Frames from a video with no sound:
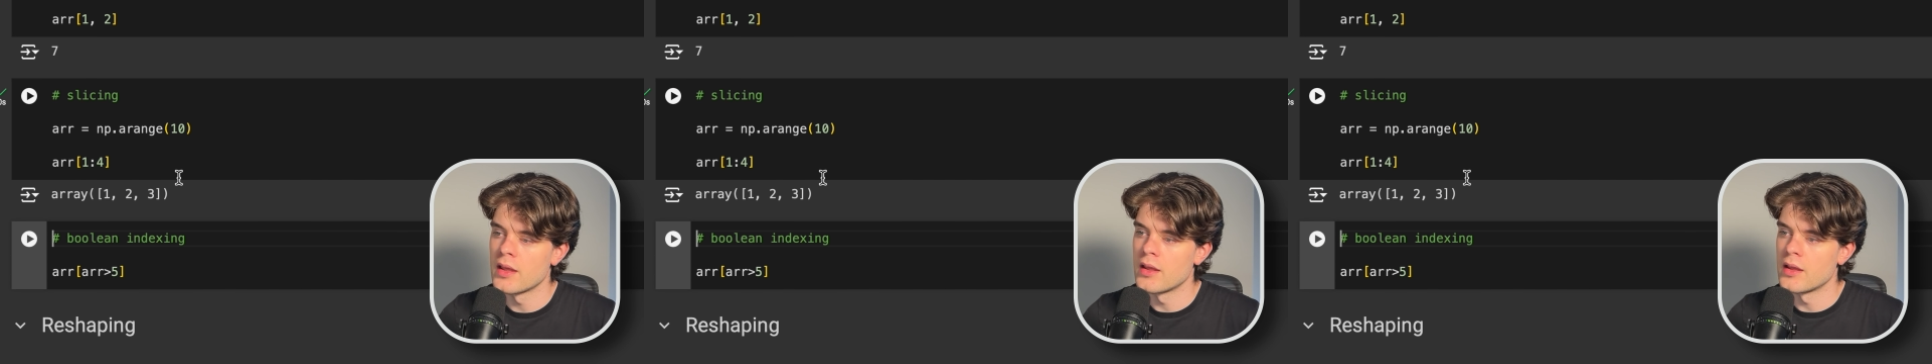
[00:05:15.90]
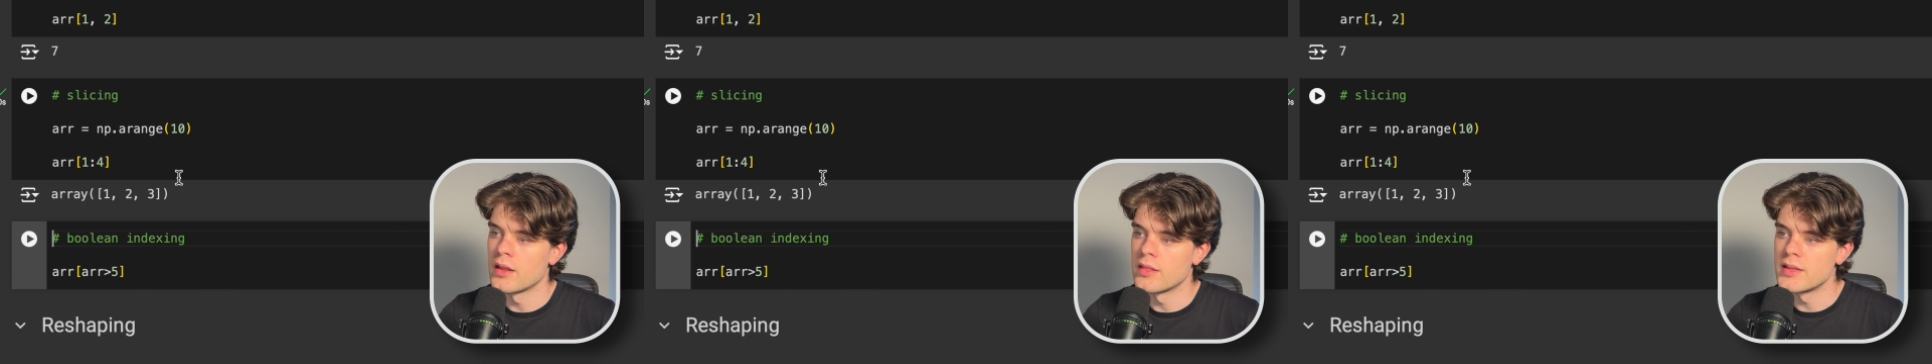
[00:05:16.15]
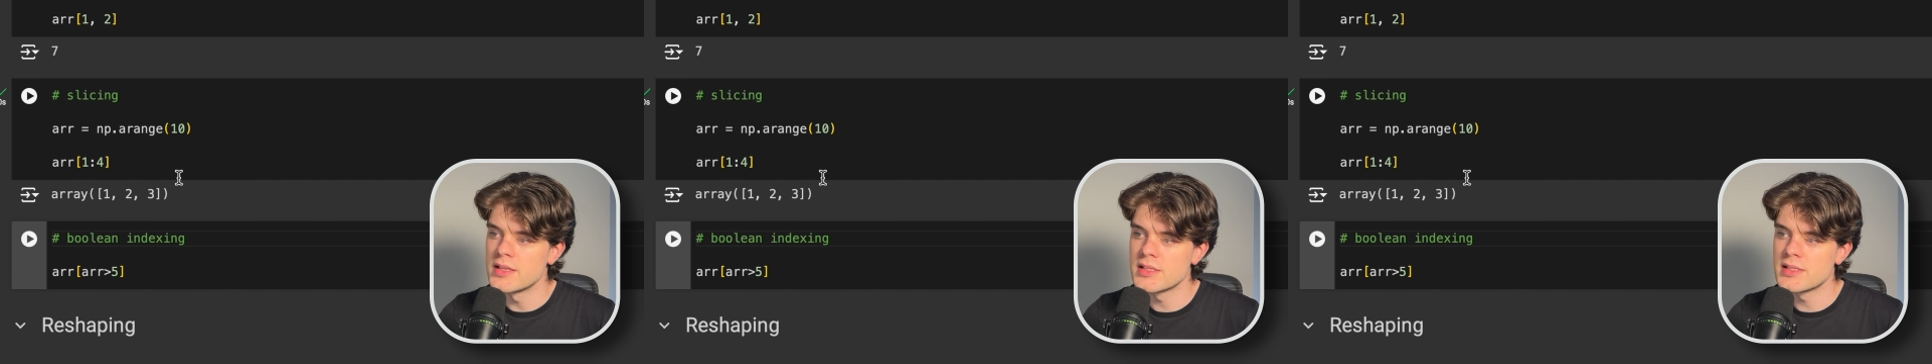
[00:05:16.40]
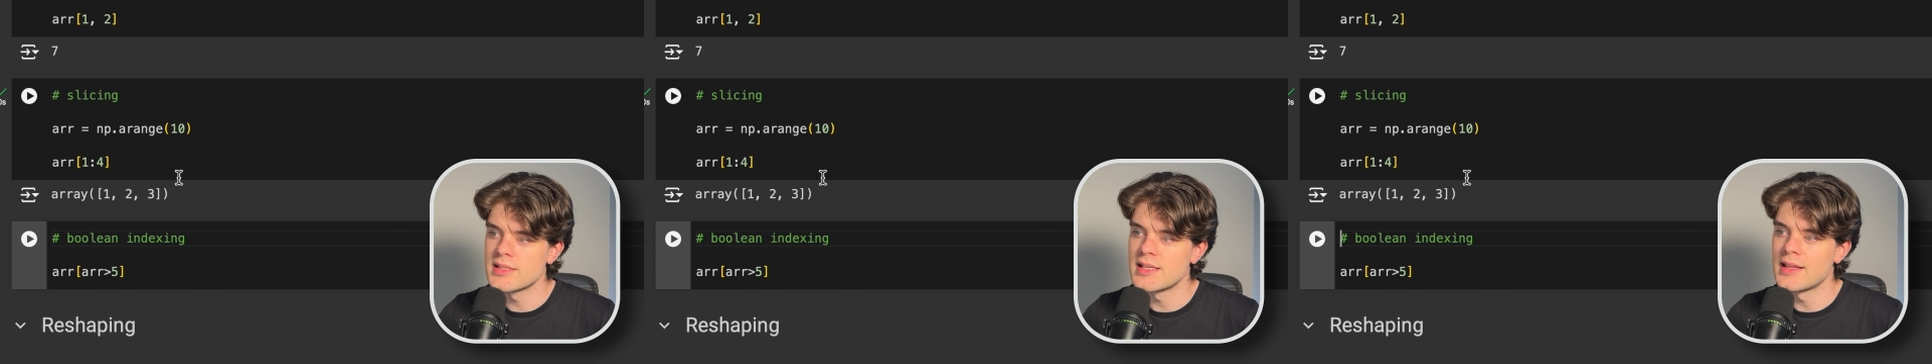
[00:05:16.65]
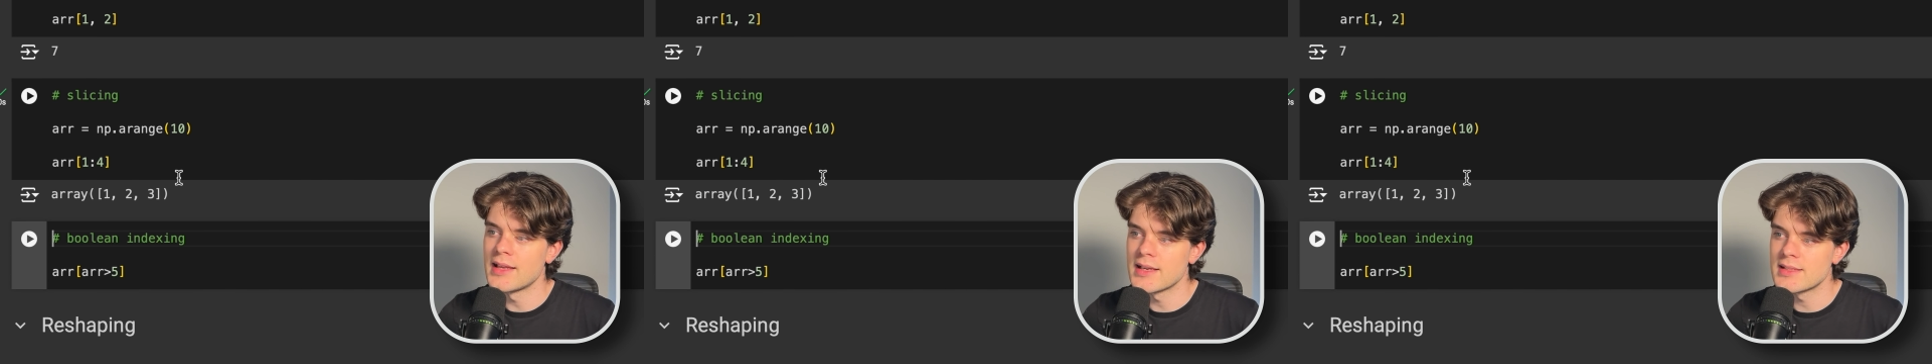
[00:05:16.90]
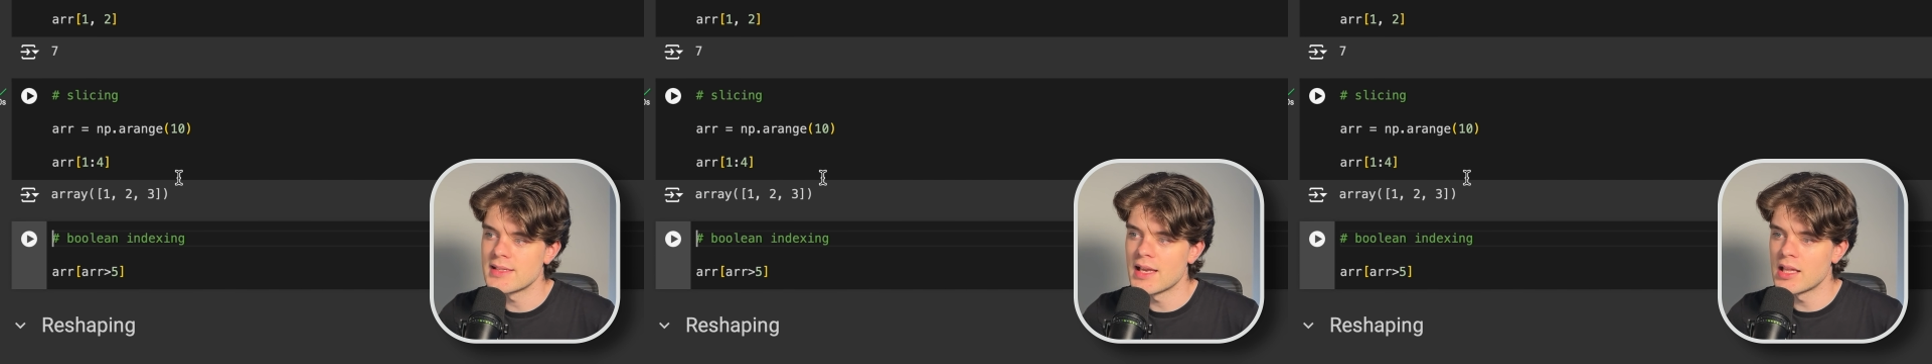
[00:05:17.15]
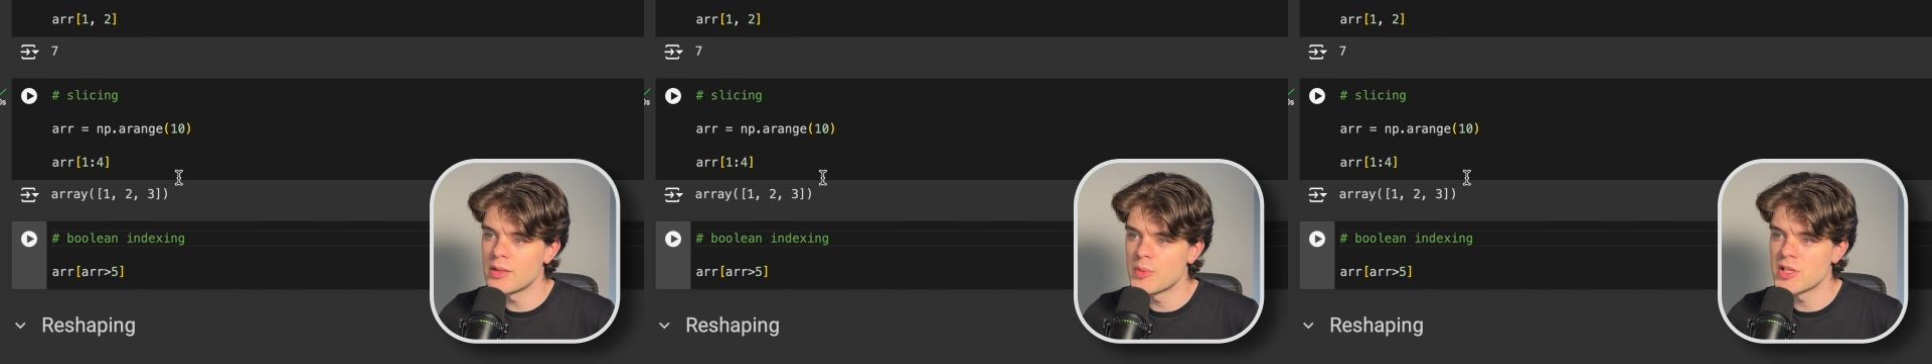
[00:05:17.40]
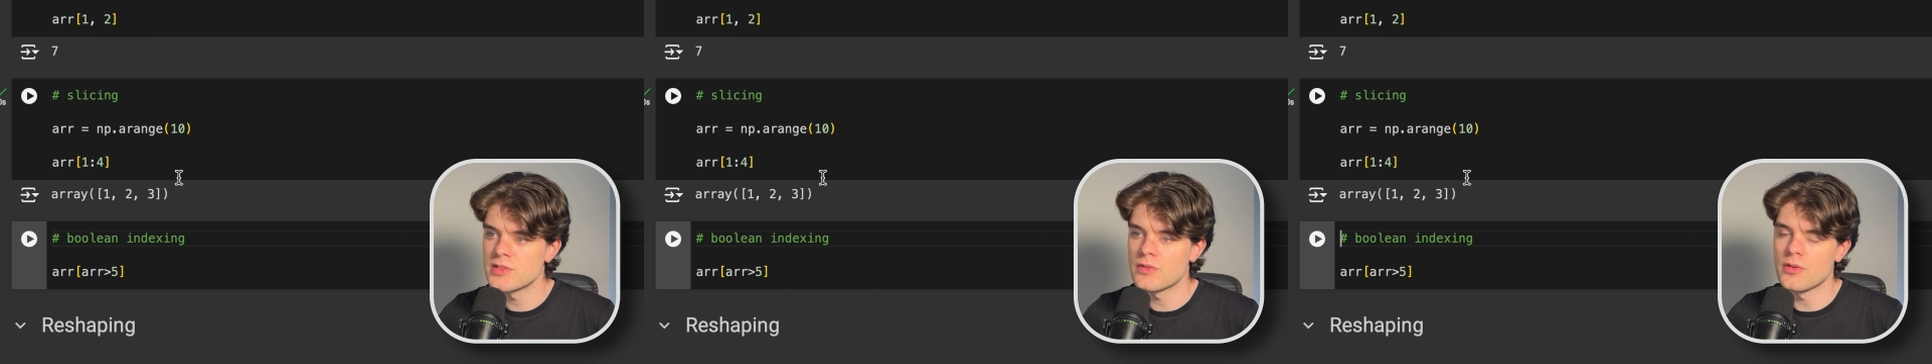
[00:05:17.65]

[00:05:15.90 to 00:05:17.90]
this selects elements